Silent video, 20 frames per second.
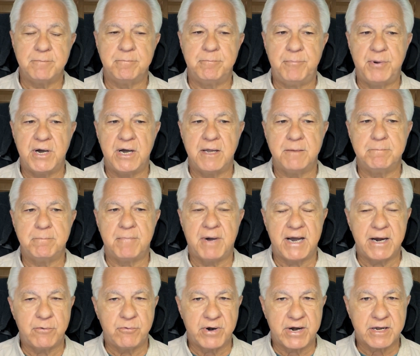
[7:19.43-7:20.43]
but
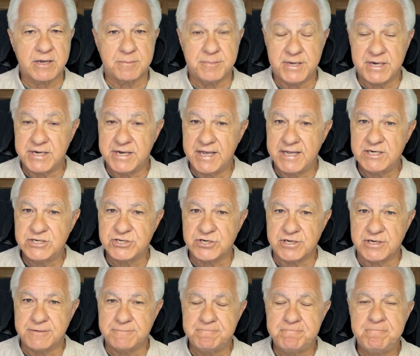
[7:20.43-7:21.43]
my
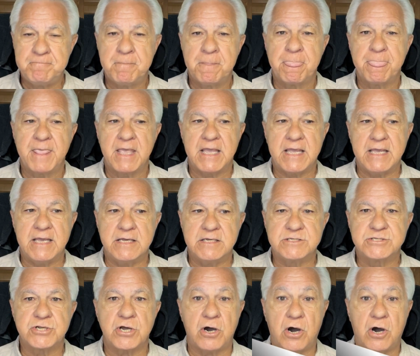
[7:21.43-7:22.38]
recommendation is